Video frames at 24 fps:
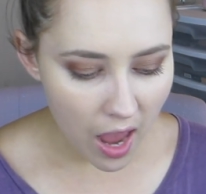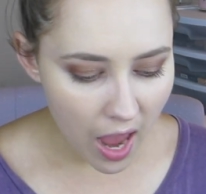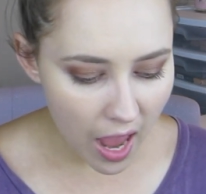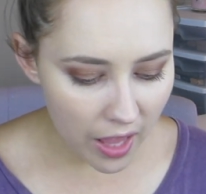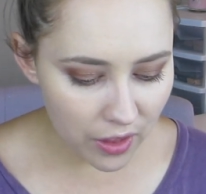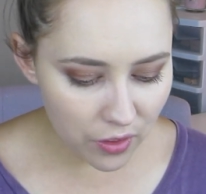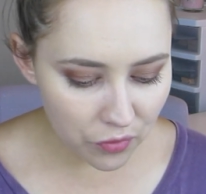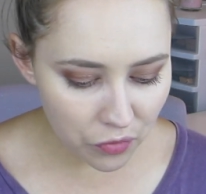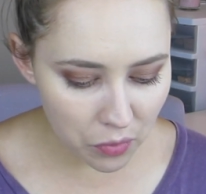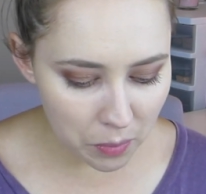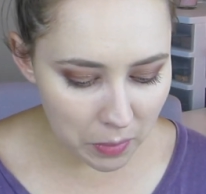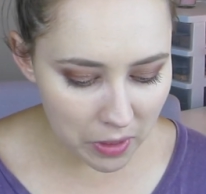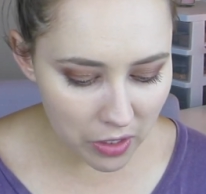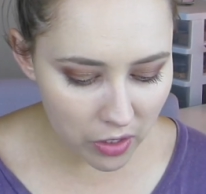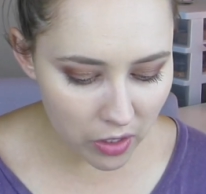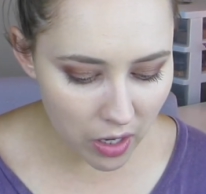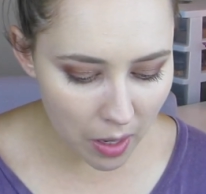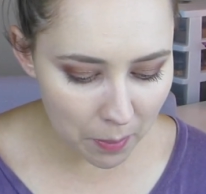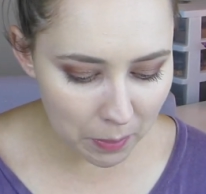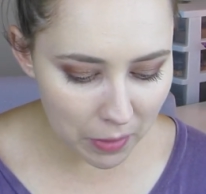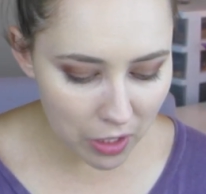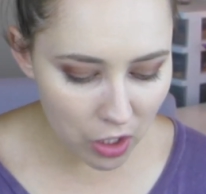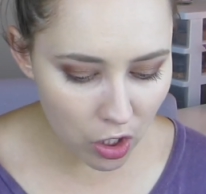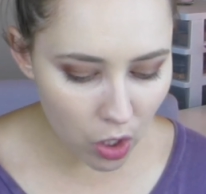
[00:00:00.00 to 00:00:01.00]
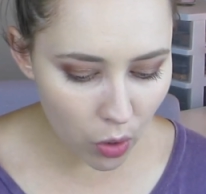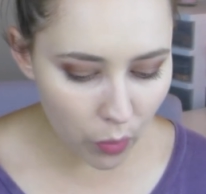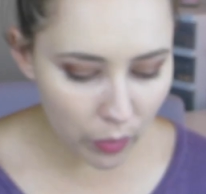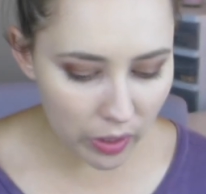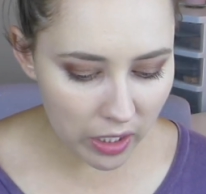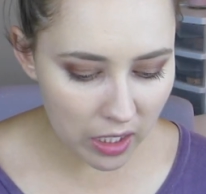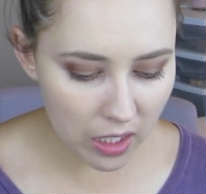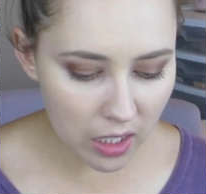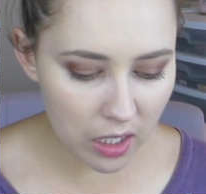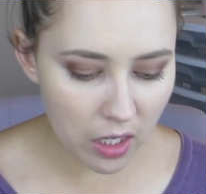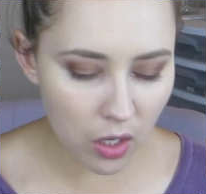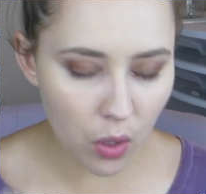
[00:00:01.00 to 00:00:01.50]
And then from here, I'm going to go
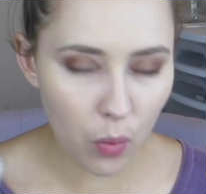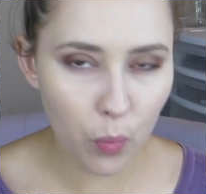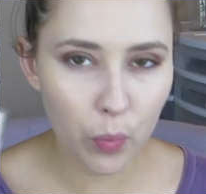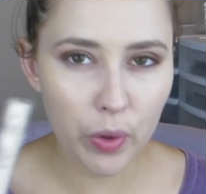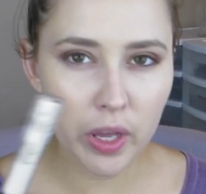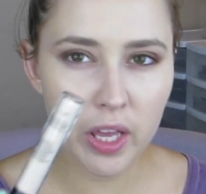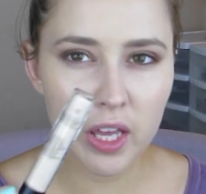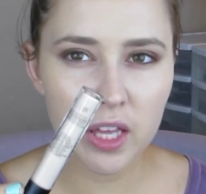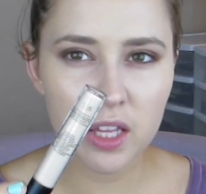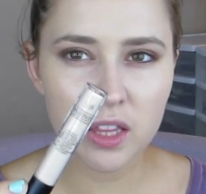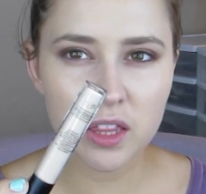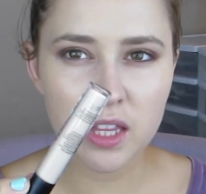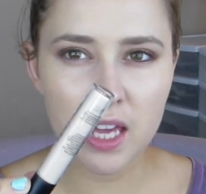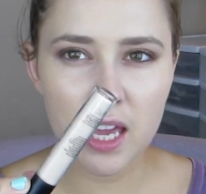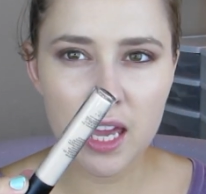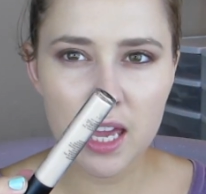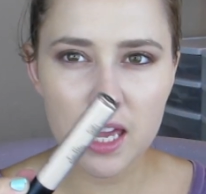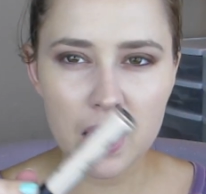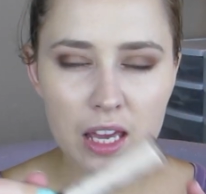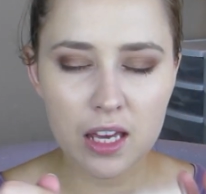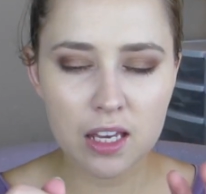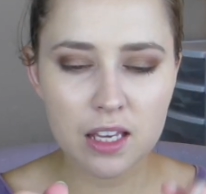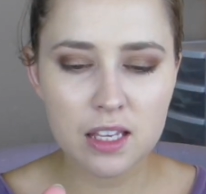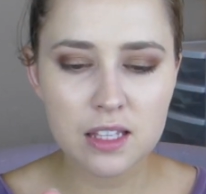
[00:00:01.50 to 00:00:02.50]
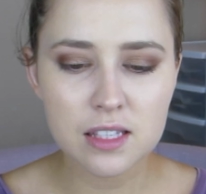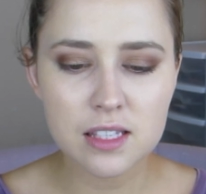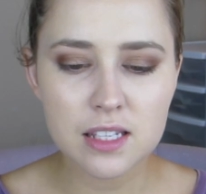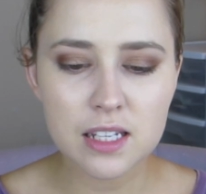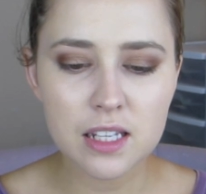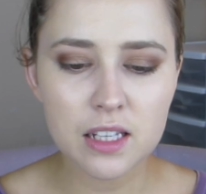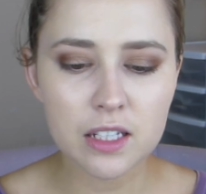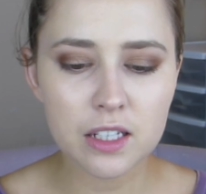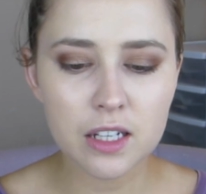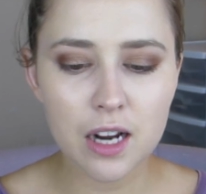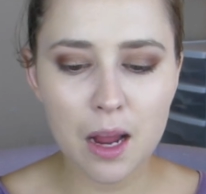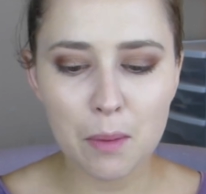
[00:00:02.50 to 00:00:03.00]
in with a
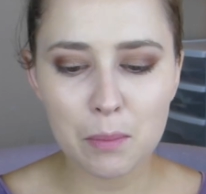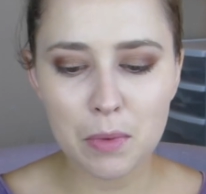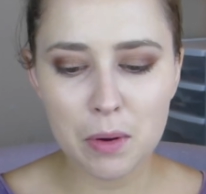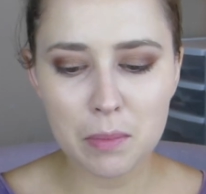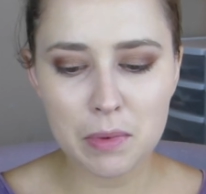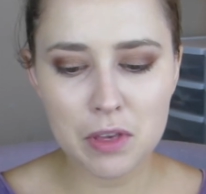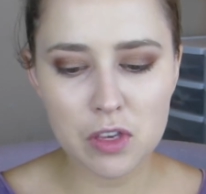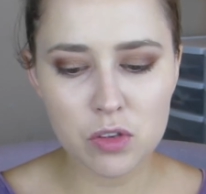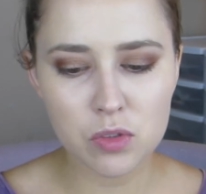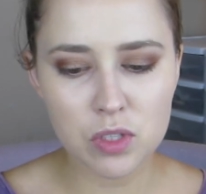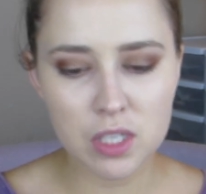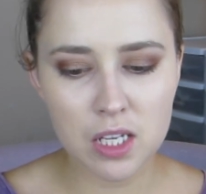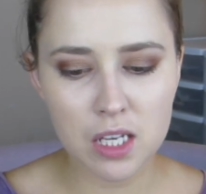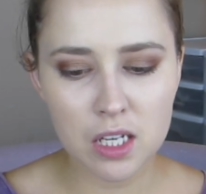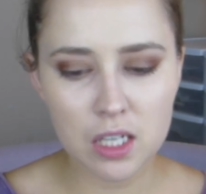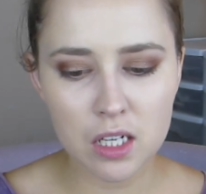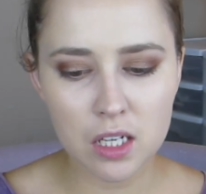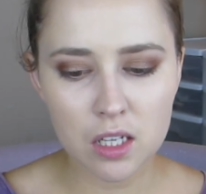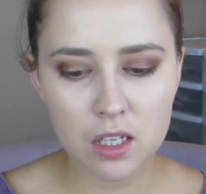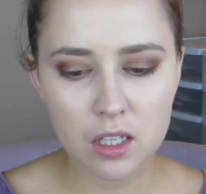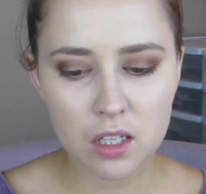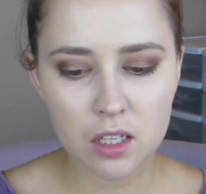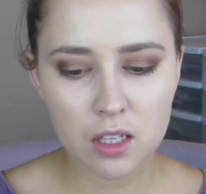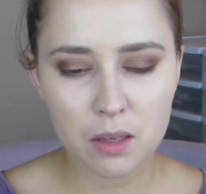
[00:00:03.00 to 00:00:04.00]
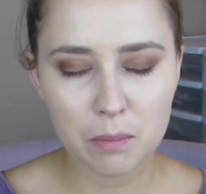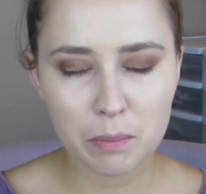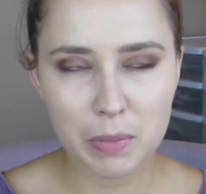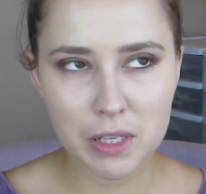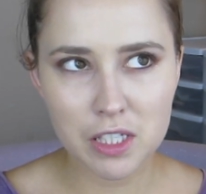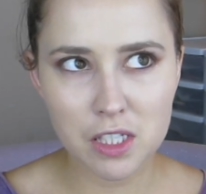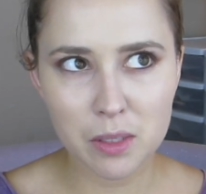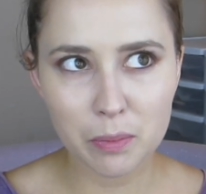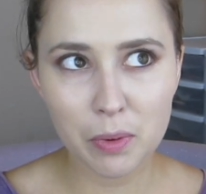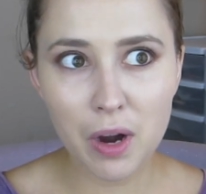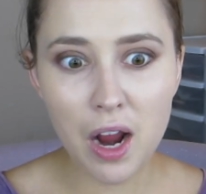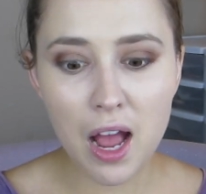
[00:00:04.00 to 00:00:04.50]
concealer. I'm going to be using, big
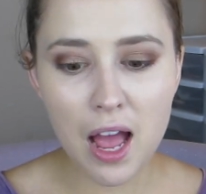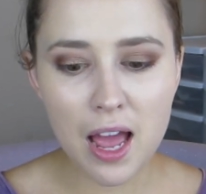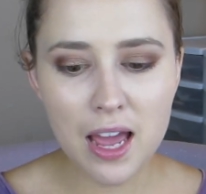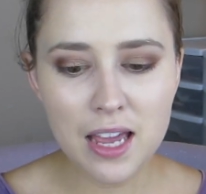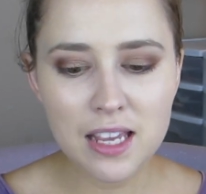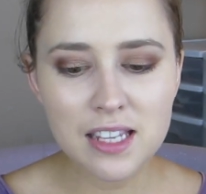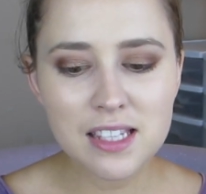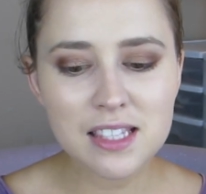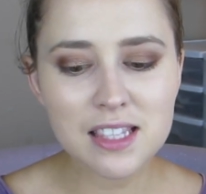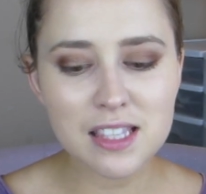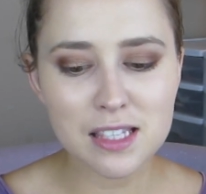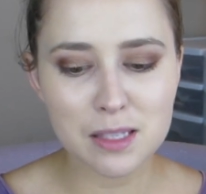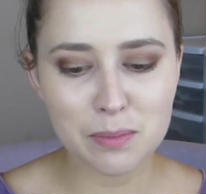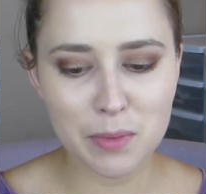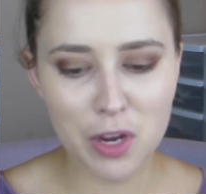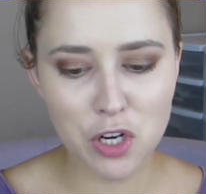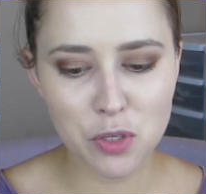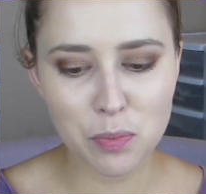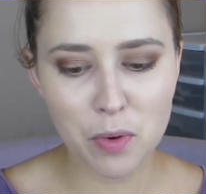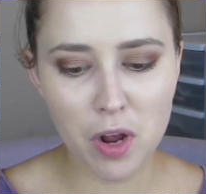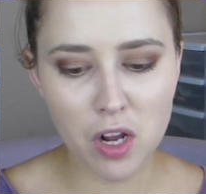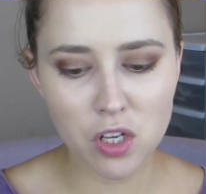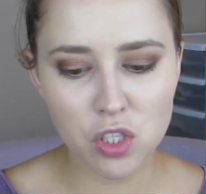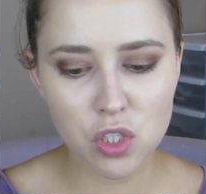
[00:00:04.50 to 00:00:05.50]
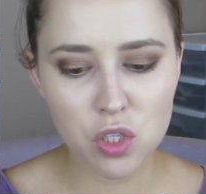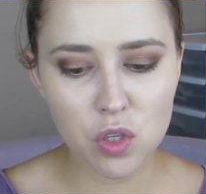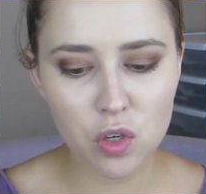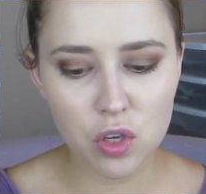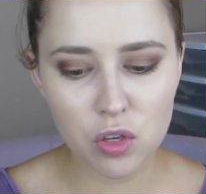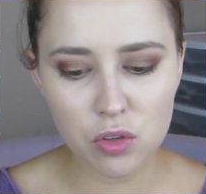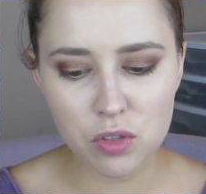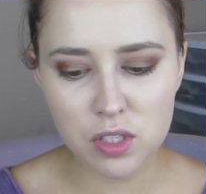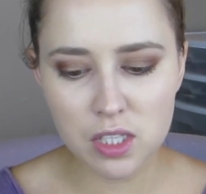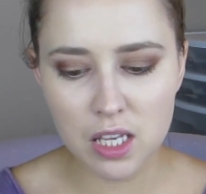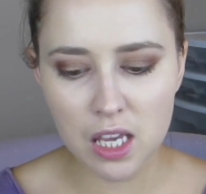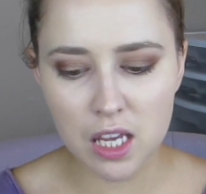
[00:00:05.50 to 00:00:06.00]
surprise, the Smashbox
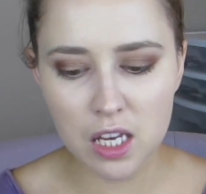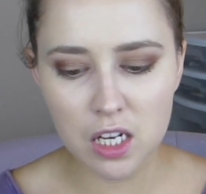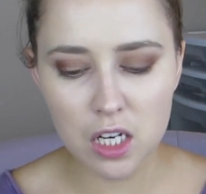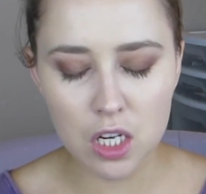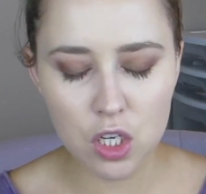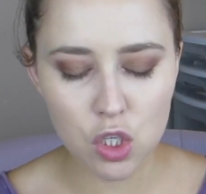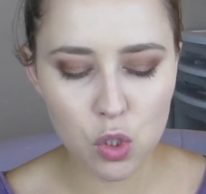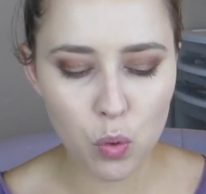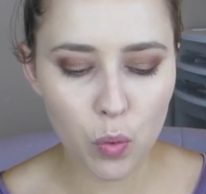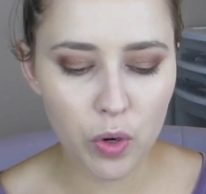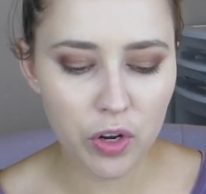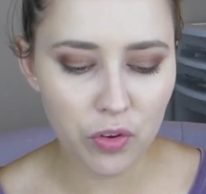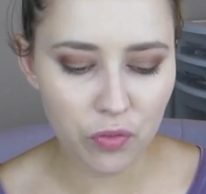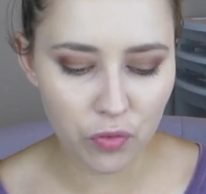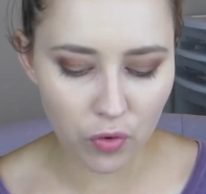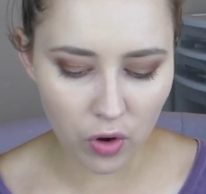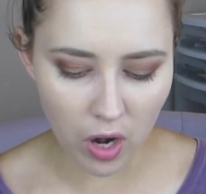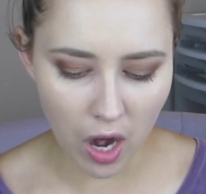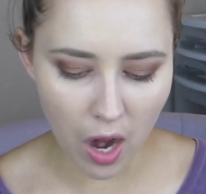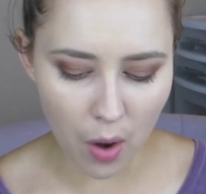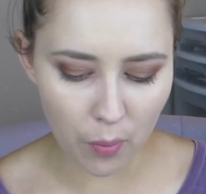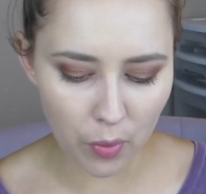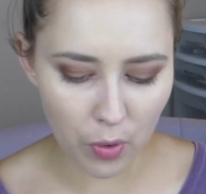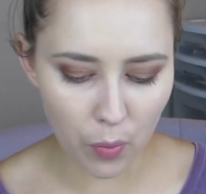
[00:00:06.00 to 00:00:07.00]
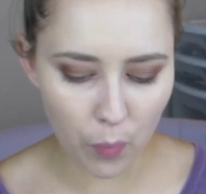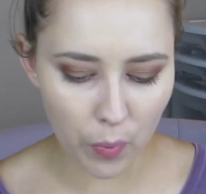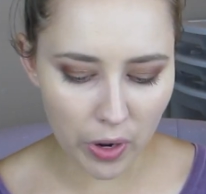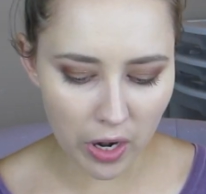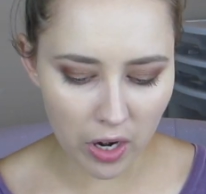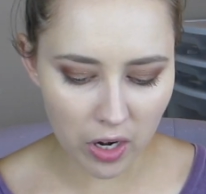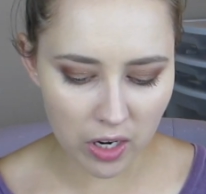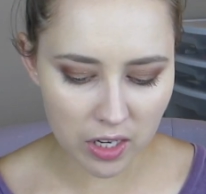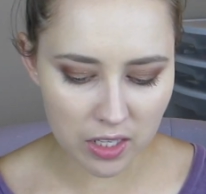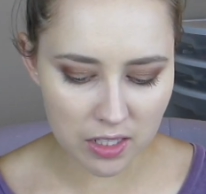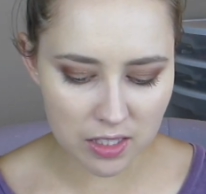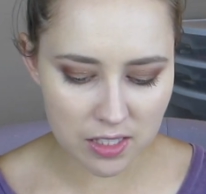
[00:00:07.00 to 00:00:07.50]
Studio Skin 24-Hour
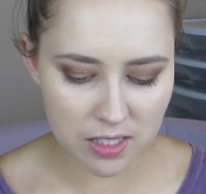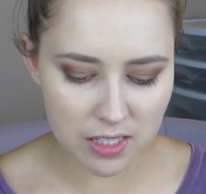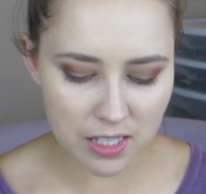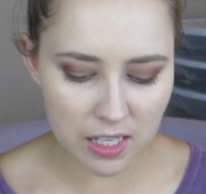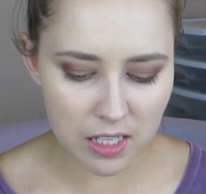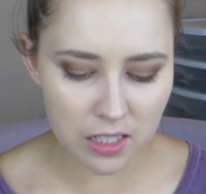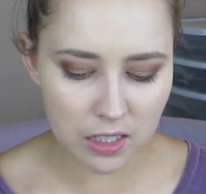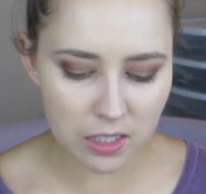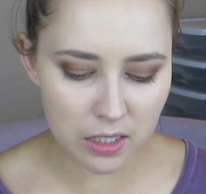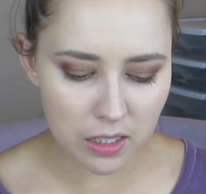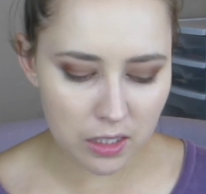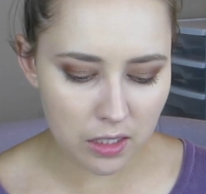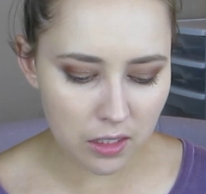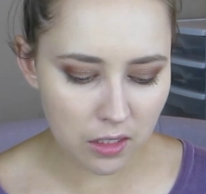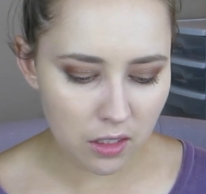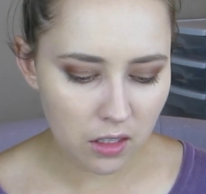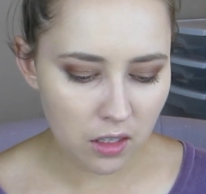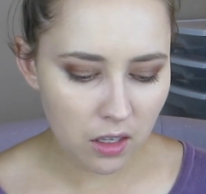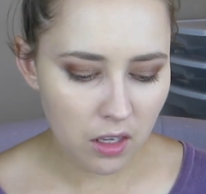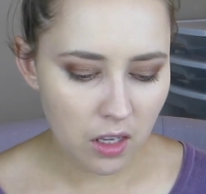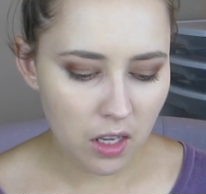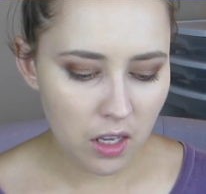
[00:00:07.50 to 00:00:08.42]
Wear Concealer.